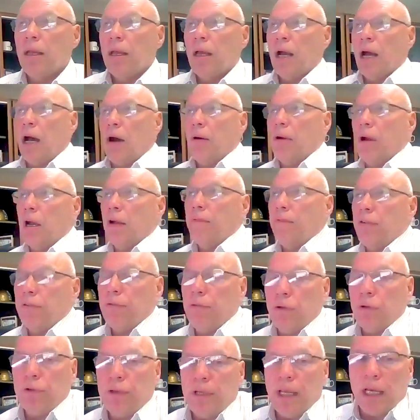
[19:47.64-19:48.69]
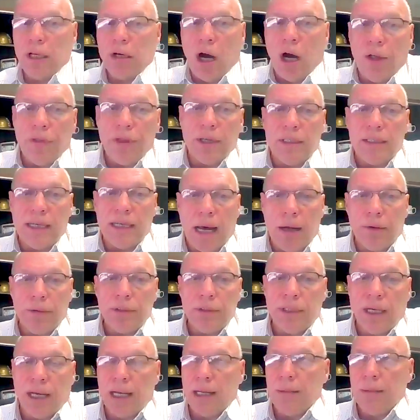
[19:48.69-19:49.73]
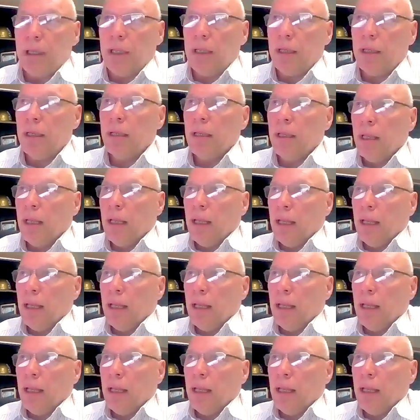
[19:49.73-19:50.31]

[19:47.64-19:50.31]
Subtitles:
However, if you take all the downtime in